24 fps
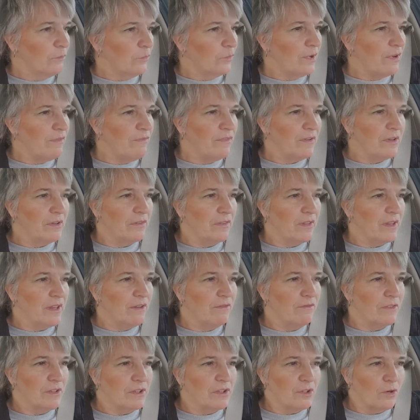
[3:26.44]
refill the
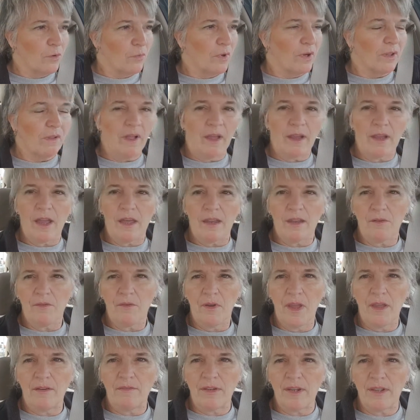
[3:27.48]
inventory like I
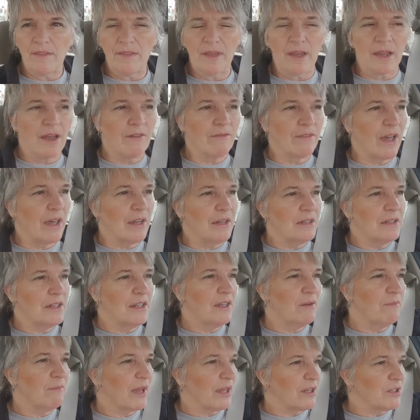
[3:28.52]
don't have anything. I've got a
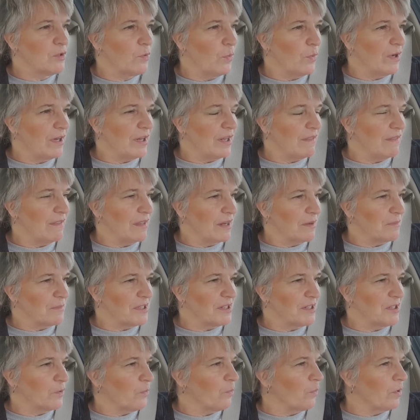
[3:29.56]
10 by 20 that I'm
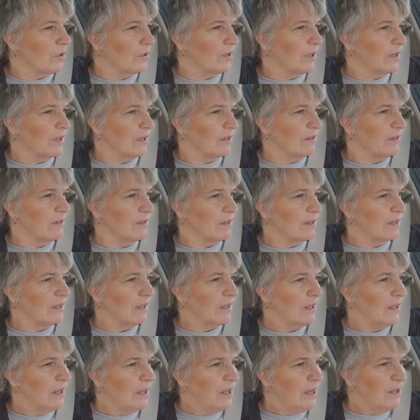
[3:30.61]
still working on.
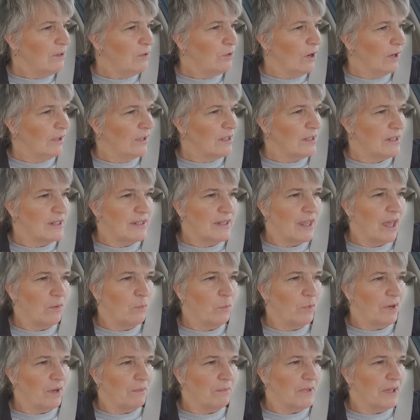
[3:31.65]
Trying to
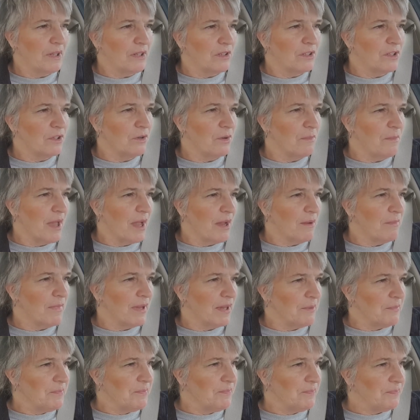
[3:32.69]
decide what I'm going to do about
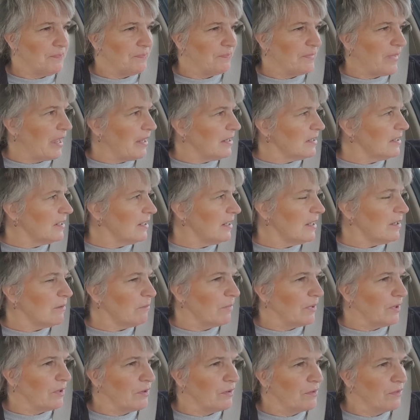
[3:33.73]
my antique
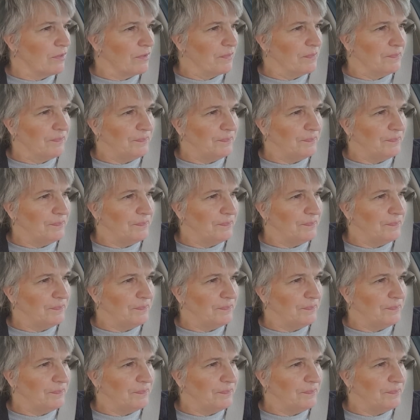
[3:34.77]
booth.